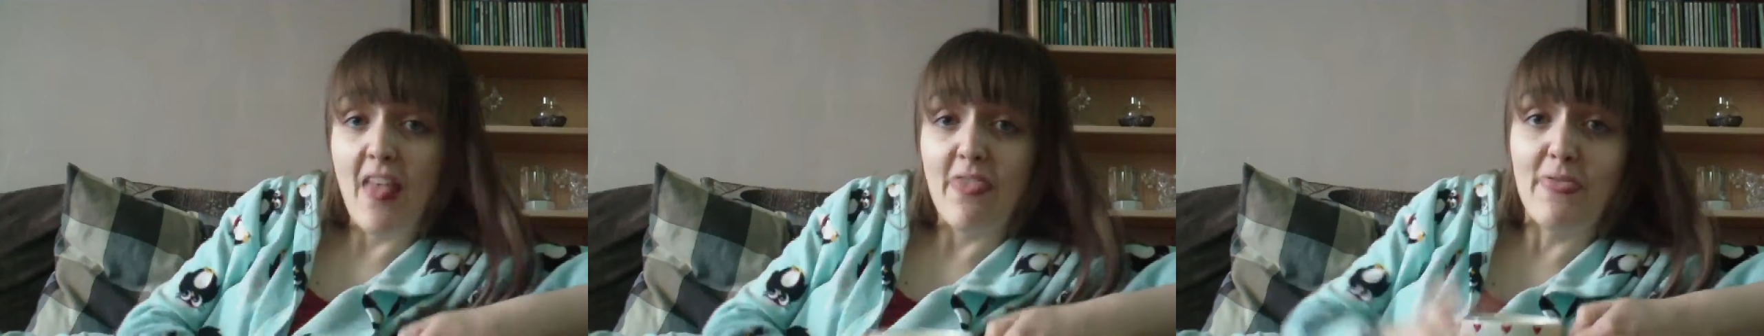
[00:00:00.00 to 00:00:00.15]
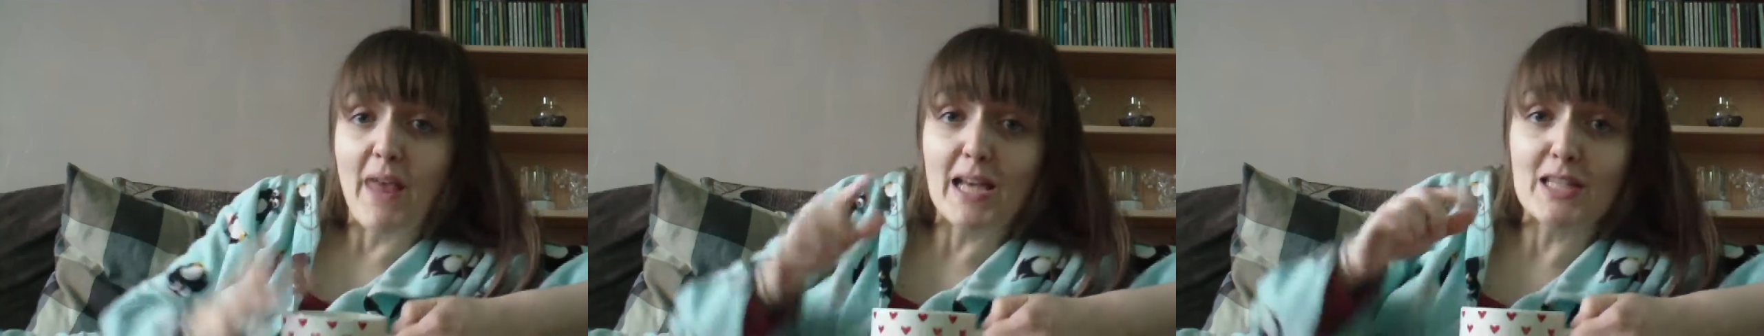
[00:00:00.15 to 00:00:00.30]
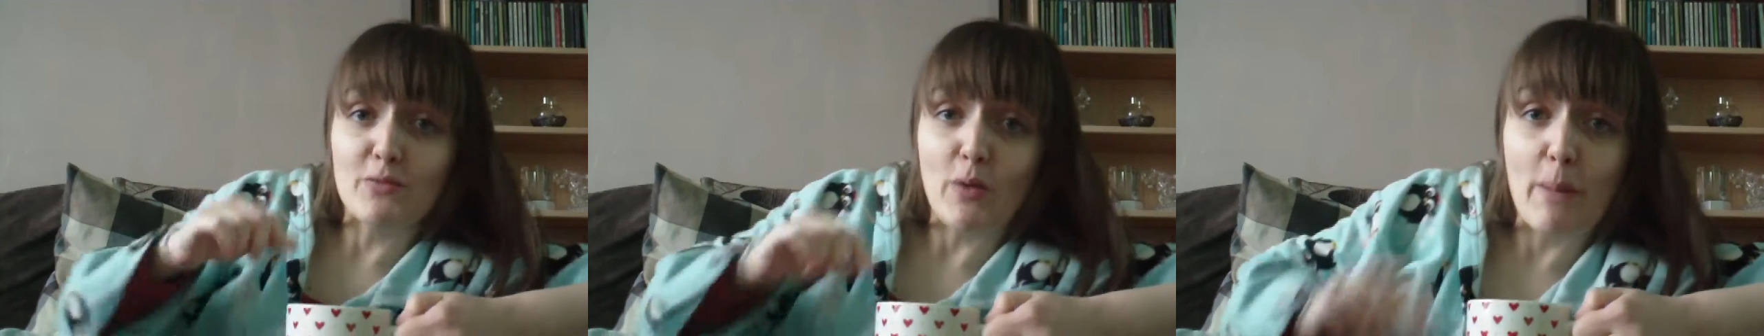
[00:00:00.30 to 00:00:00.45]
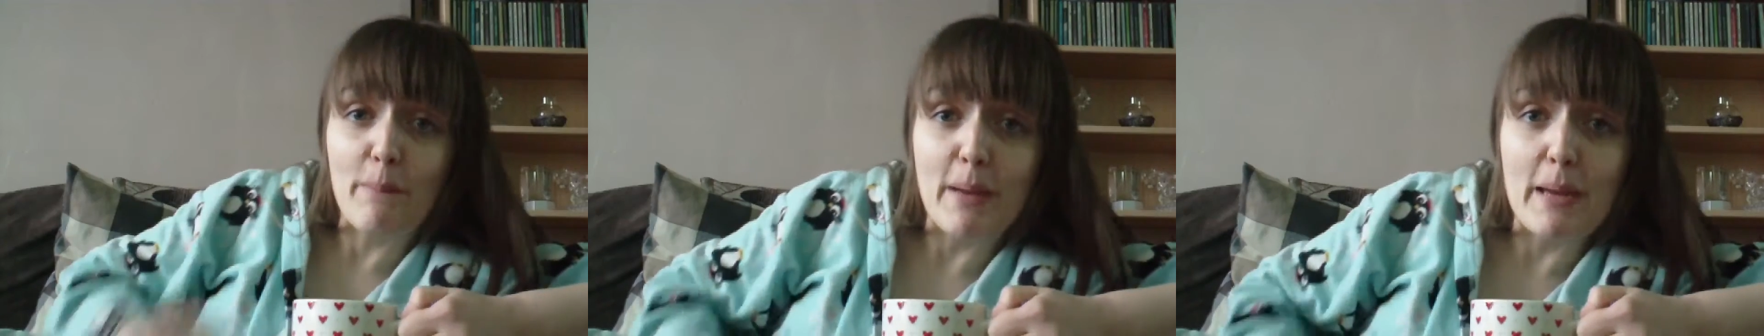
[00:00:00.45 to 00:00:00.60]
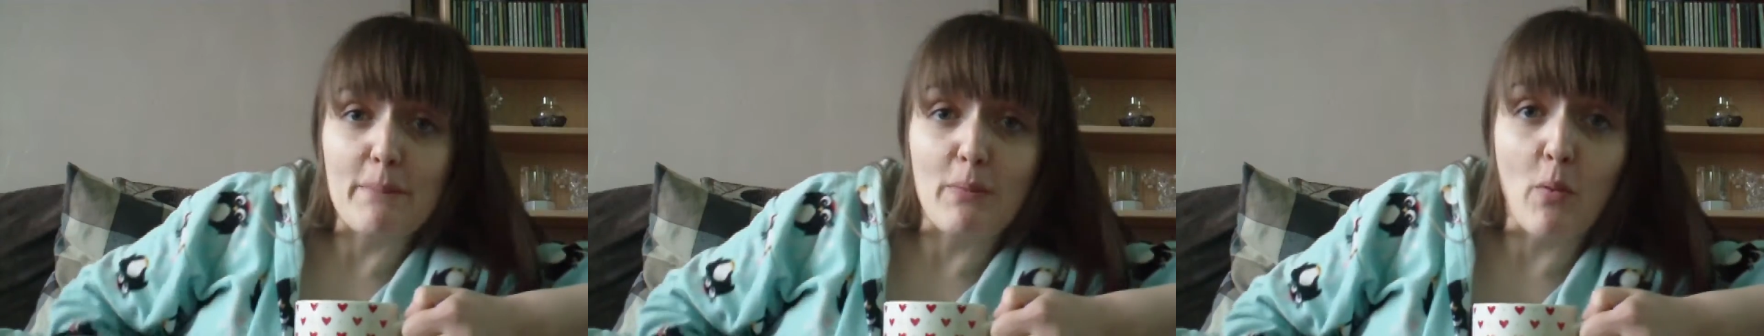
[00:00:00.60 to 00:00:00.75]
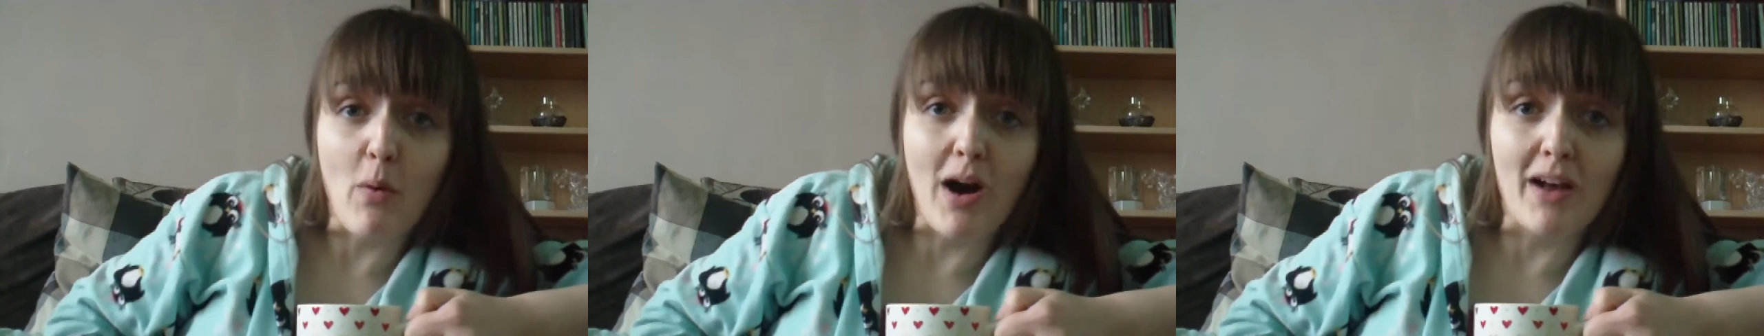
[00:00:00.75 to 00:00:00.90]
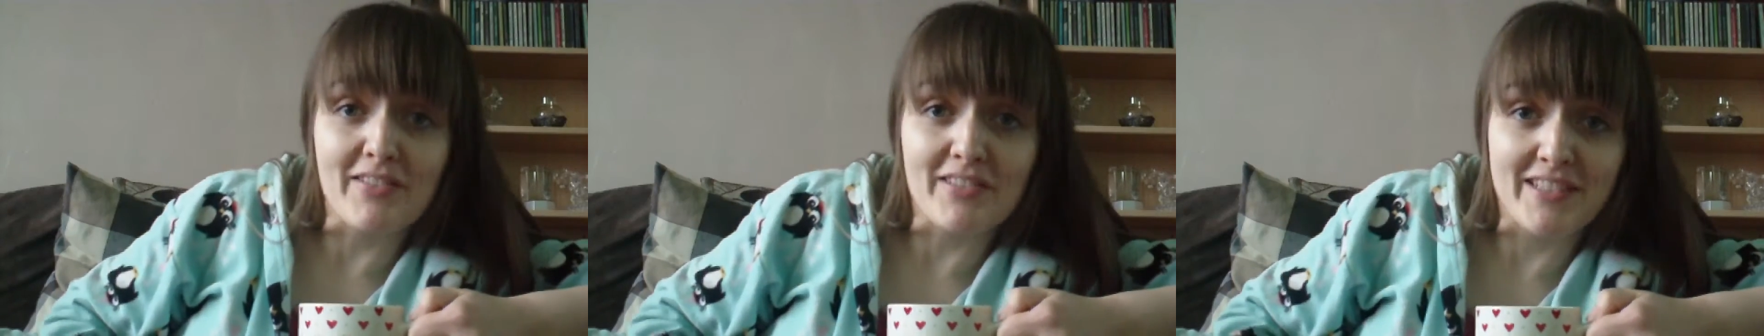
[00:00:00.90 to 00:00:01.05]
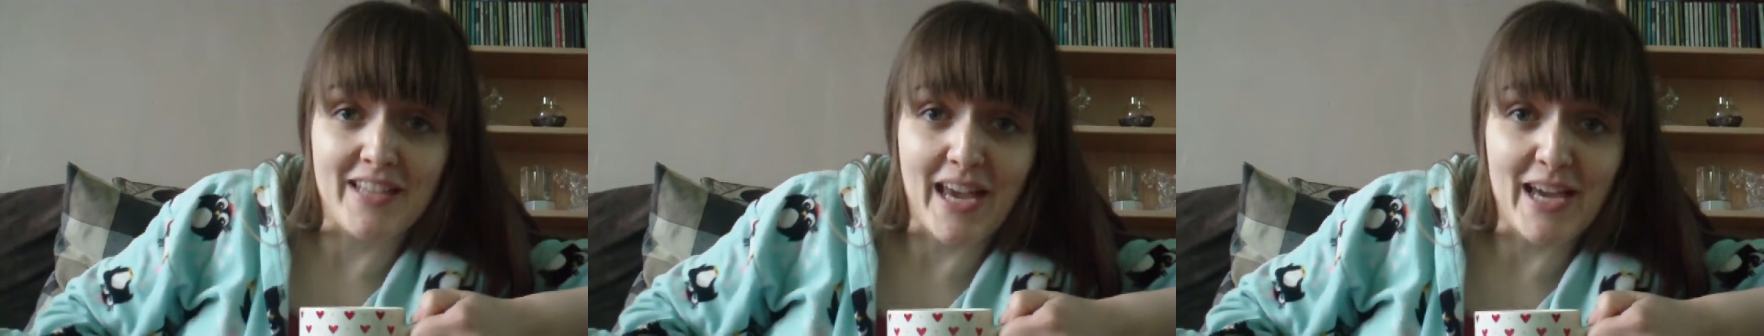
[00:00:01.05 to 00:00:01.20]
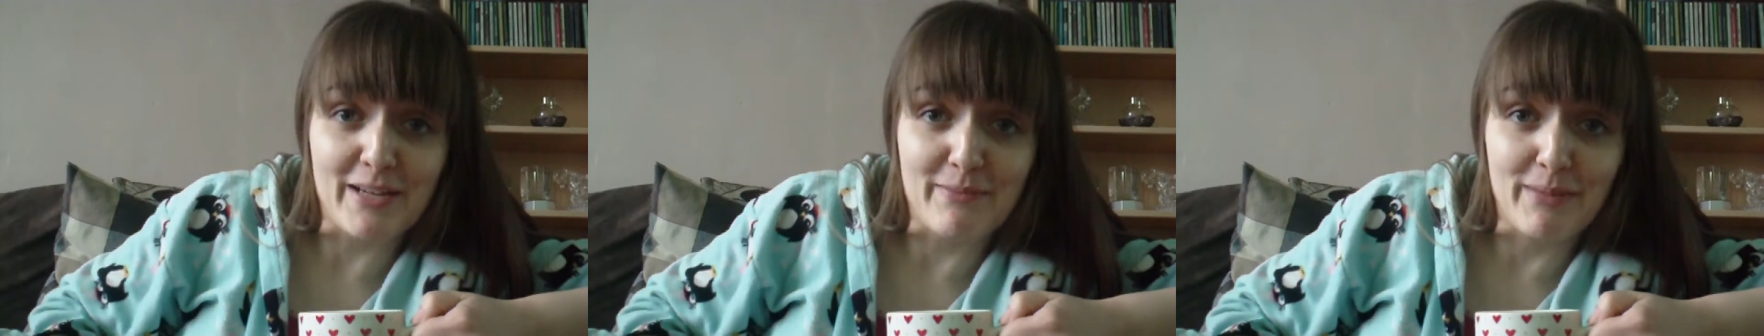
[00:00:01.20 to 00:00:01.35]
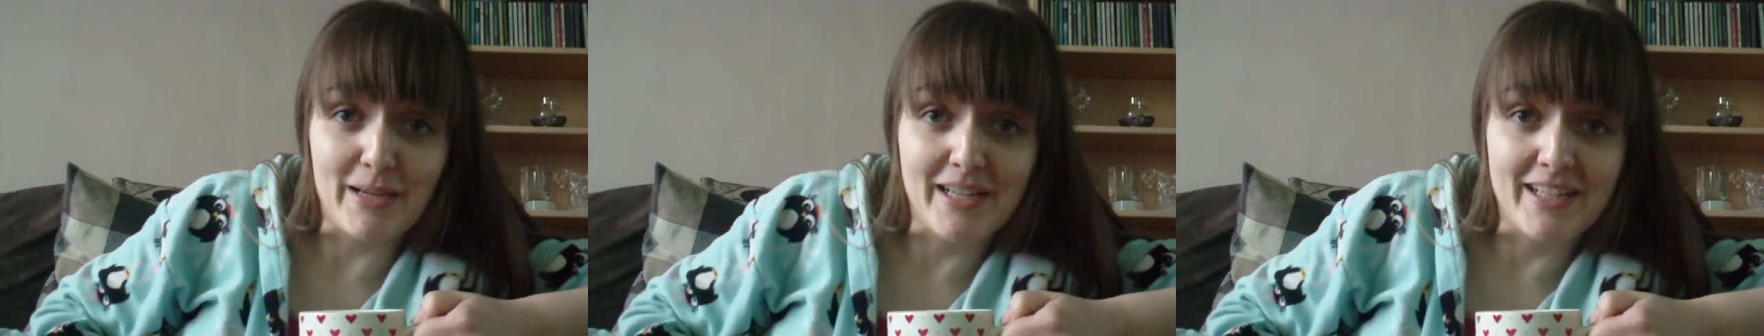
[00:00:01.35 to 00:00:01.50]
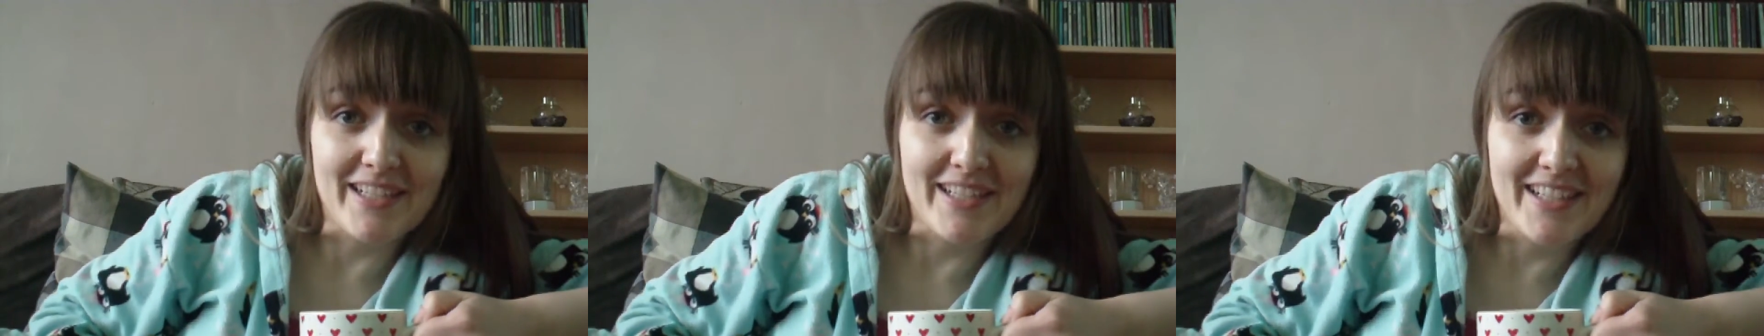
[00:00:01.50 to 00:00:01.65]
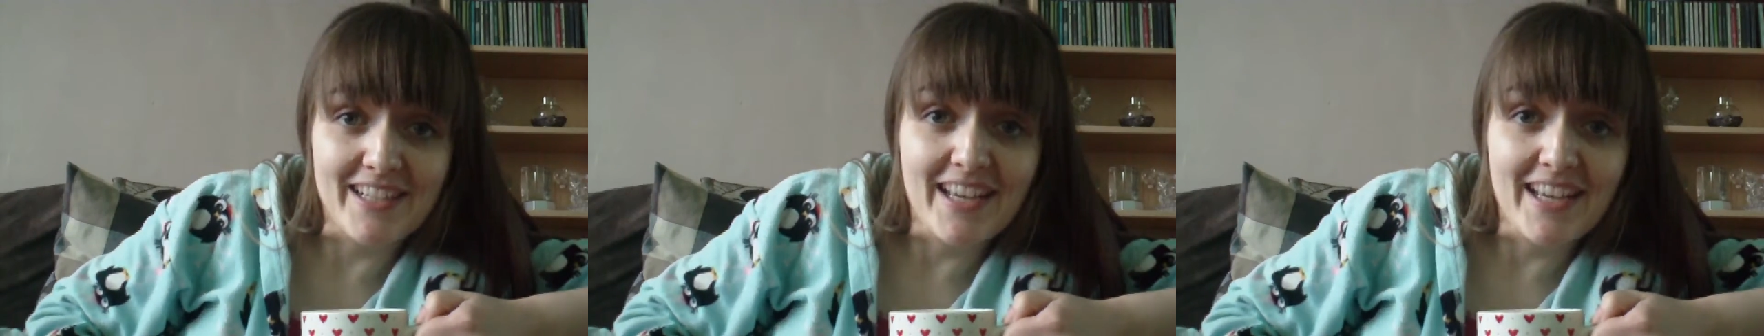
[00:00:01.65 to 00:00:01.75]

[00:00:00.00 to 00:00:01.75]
That's why people aren't scared of me.